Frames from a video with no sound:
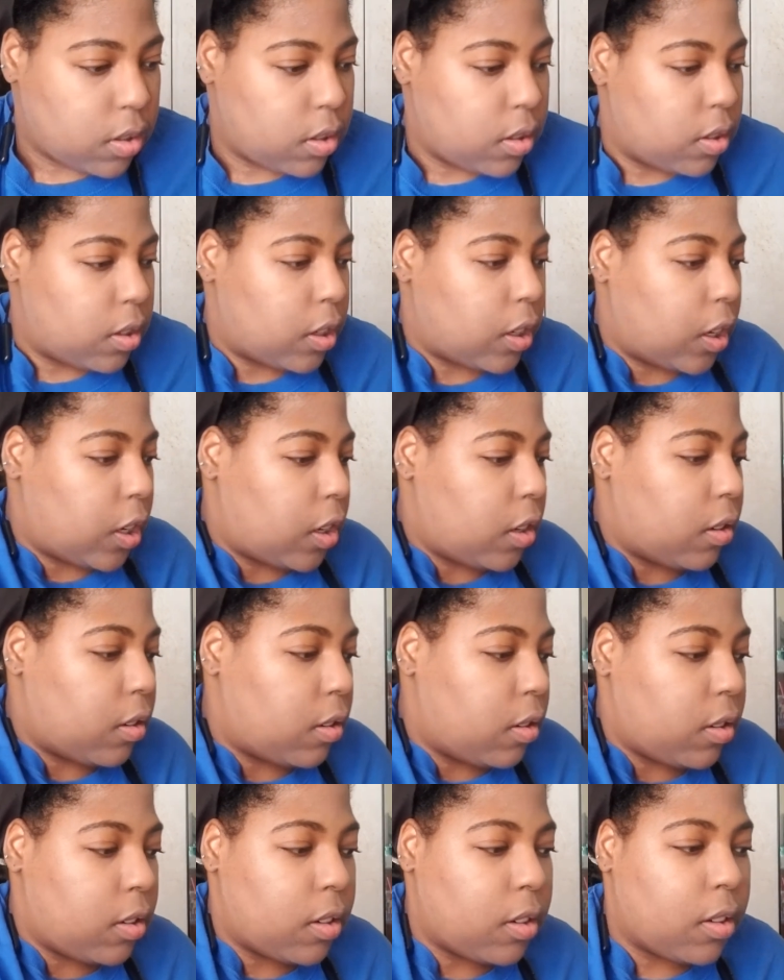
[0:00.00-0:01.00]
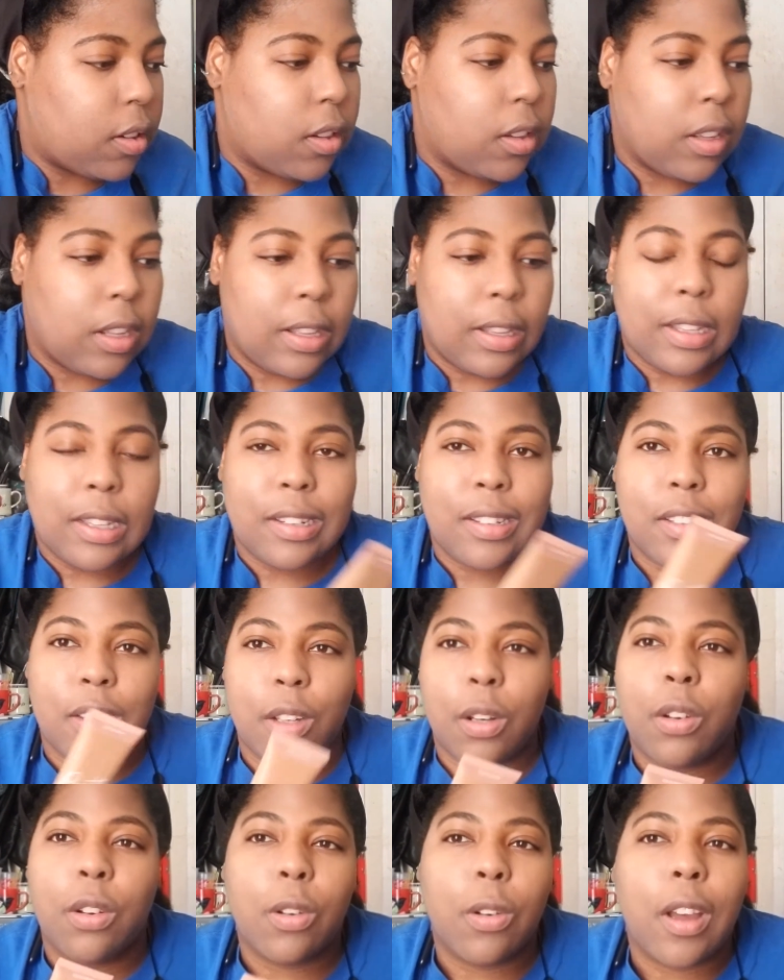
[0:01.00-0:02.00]
Again, Still
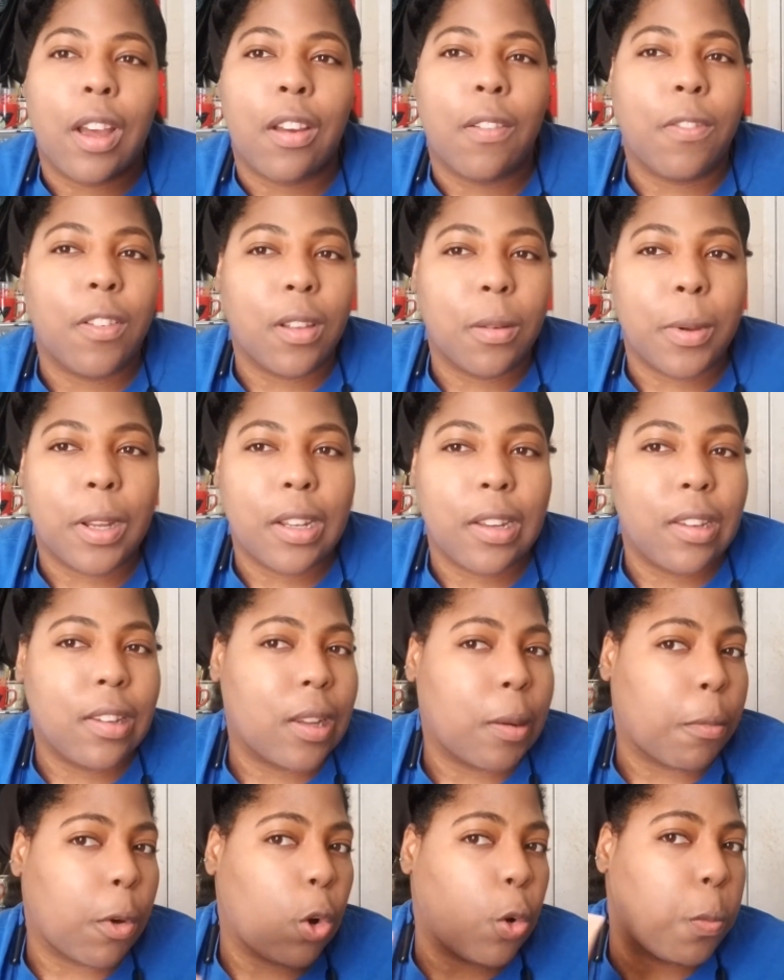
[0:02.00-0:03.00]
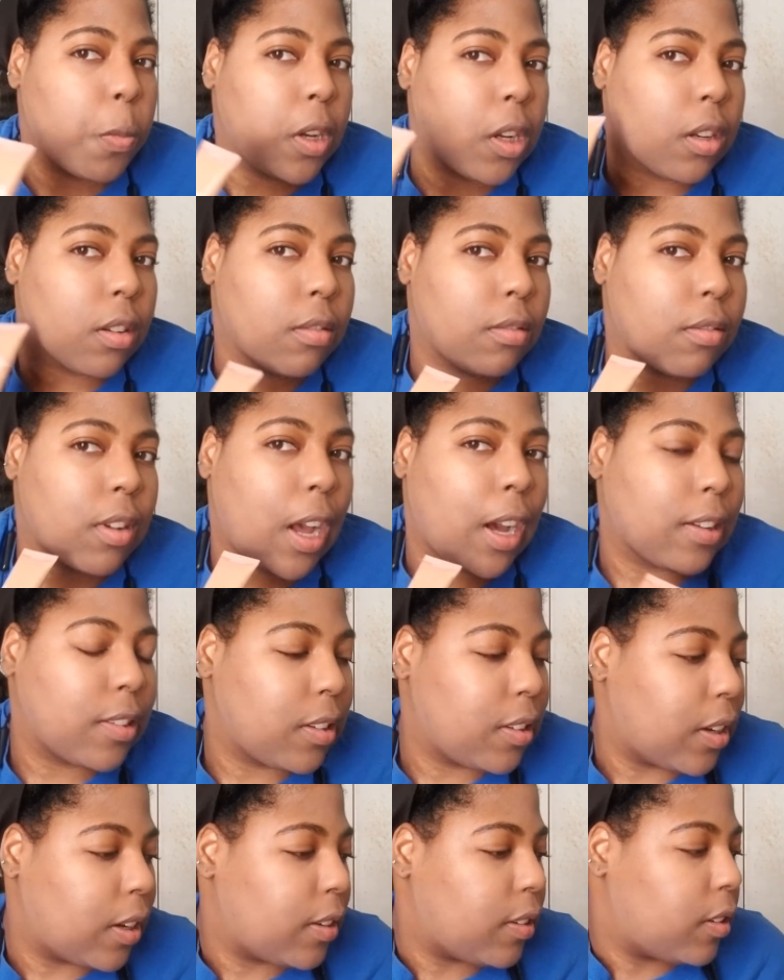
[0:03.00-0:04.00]
don't know how I feel about this. I'm hoping it
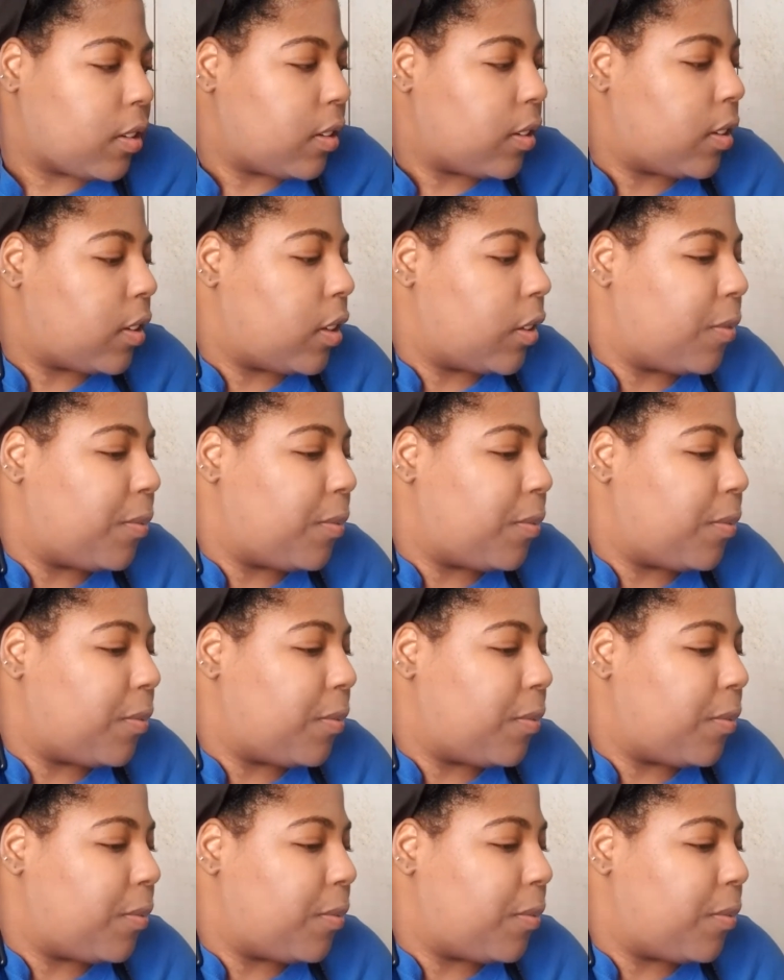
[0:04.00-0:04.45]
oxidizes